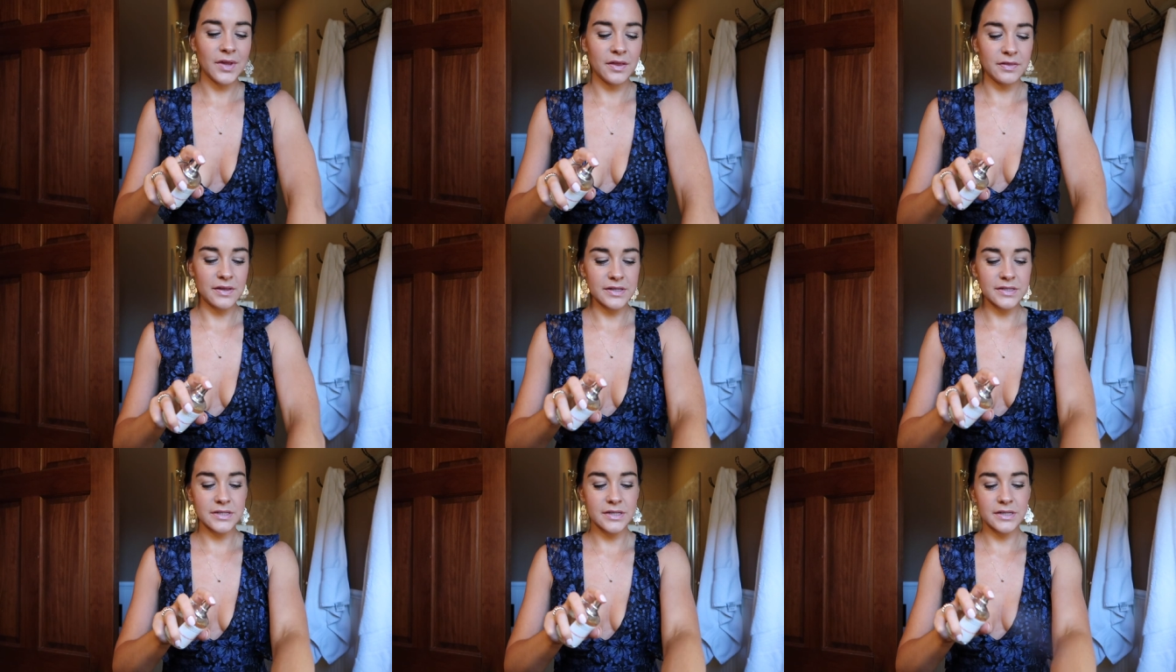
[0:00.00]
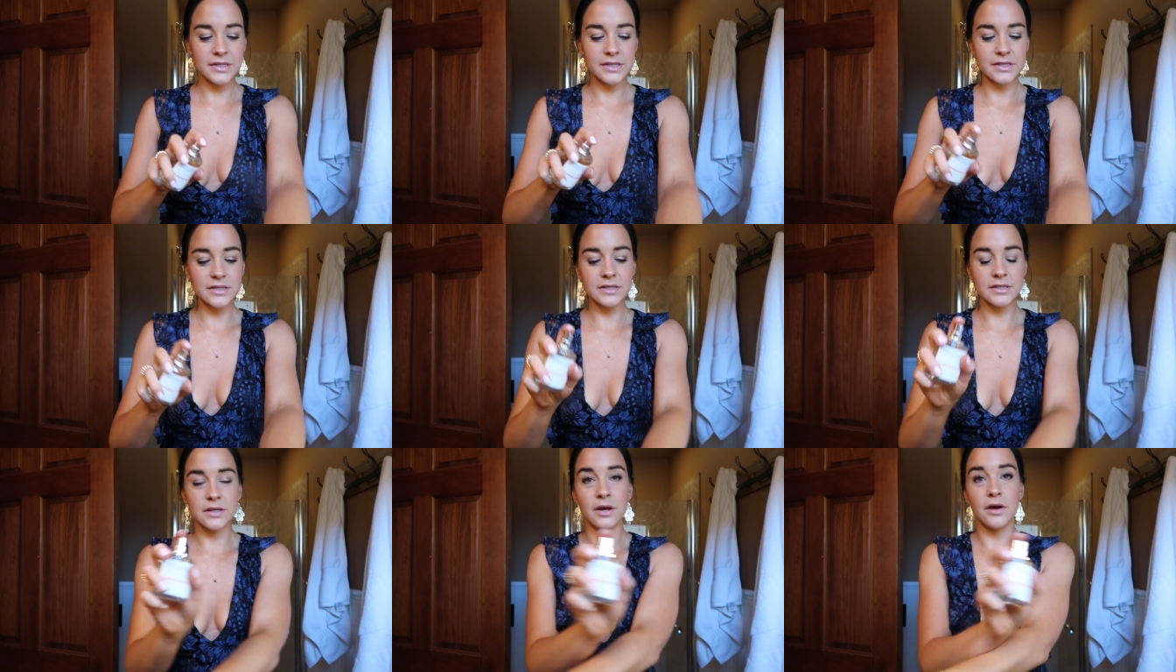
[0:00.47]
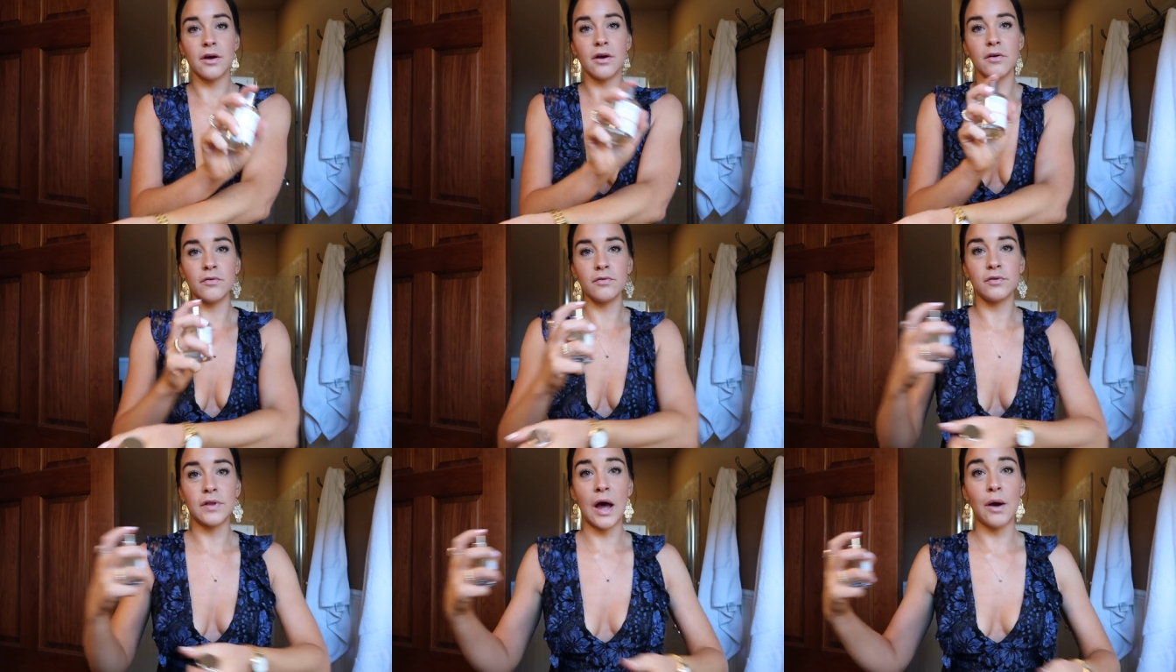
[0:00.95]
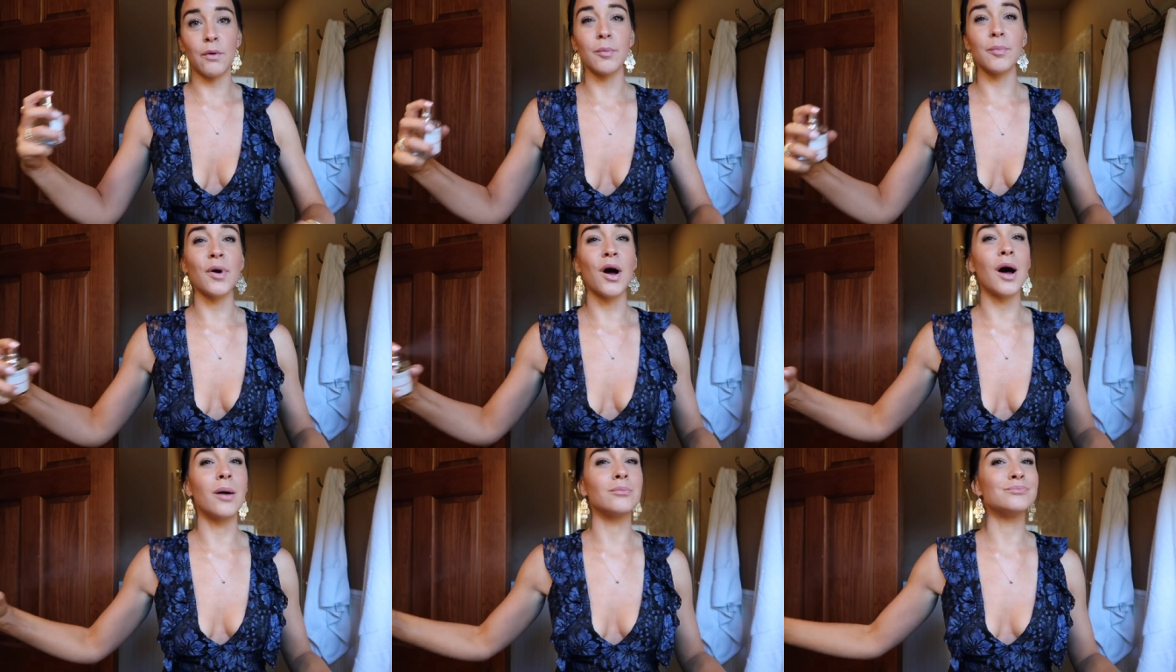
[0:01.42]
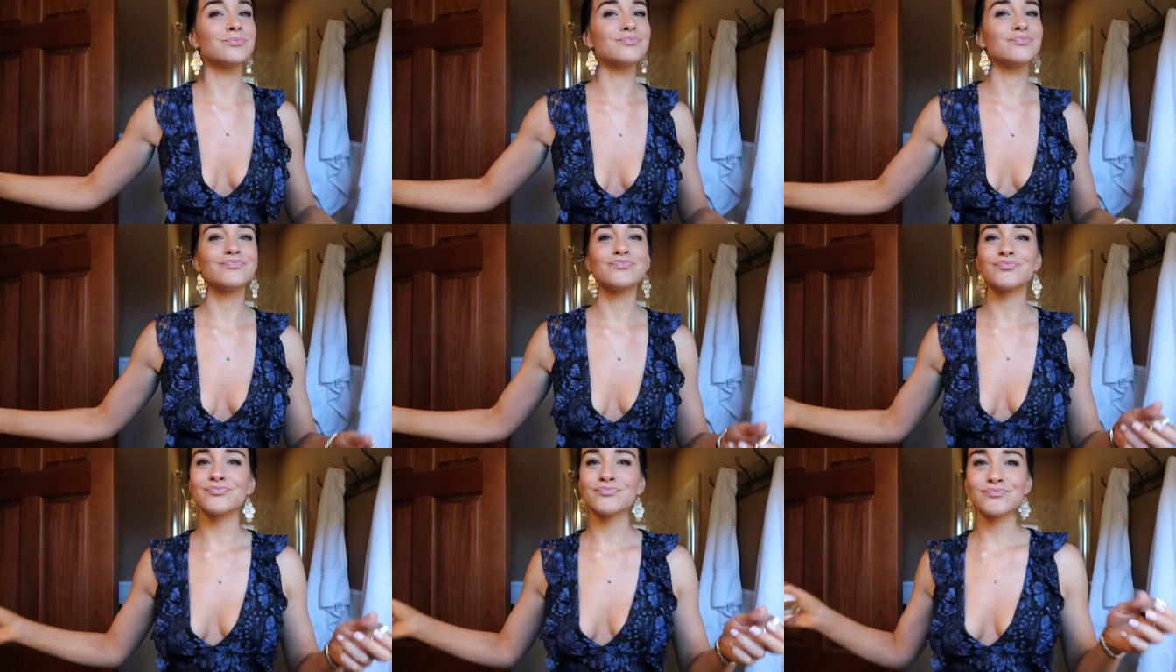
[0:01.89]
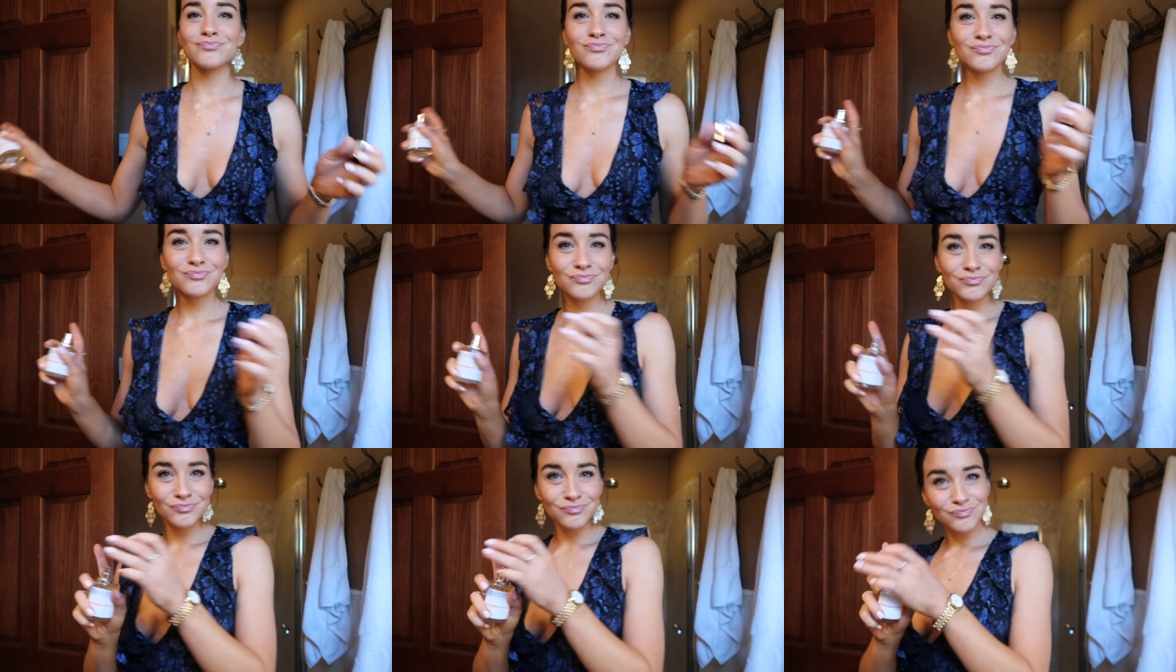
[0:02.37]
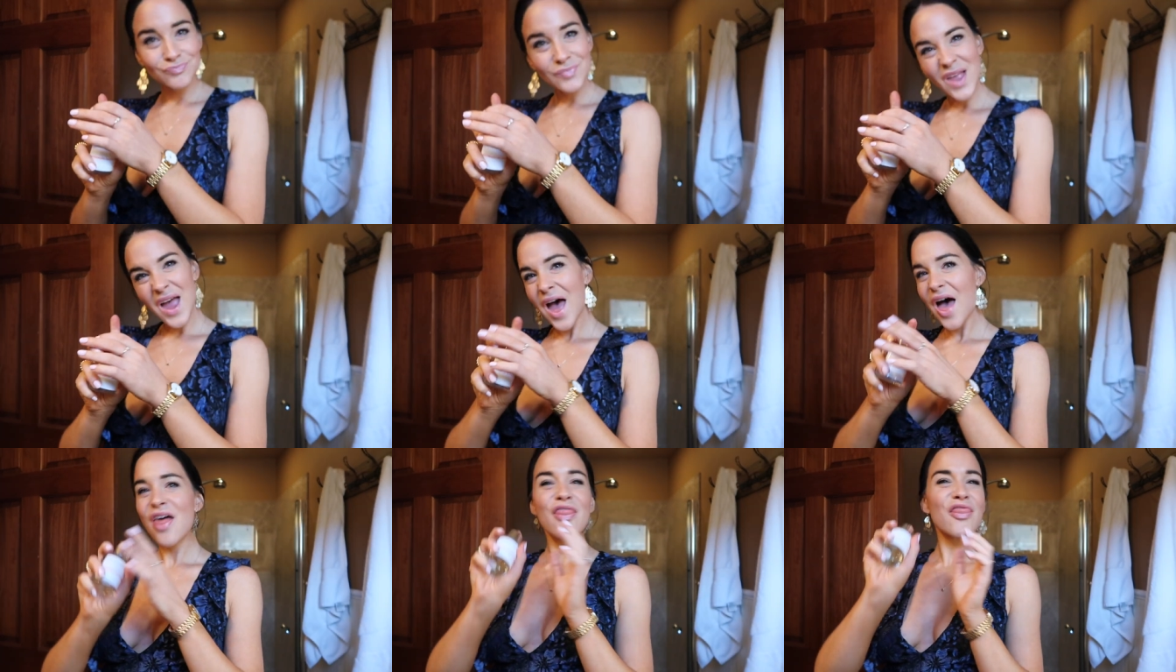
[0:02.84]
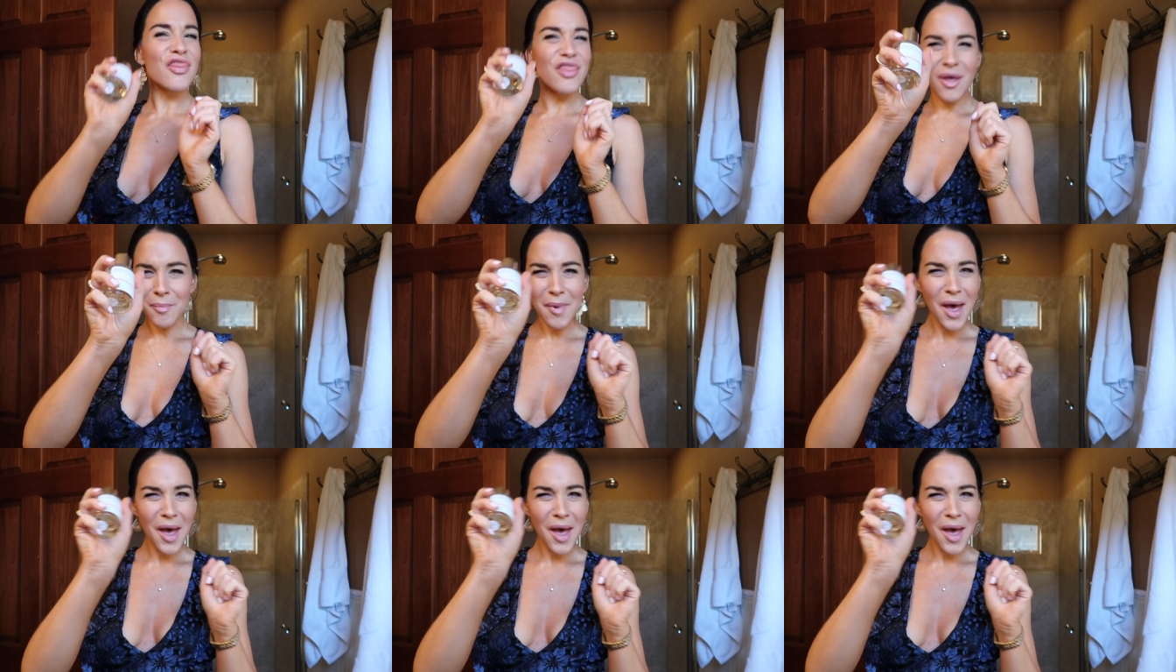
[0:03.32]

This is the Flower Bomb the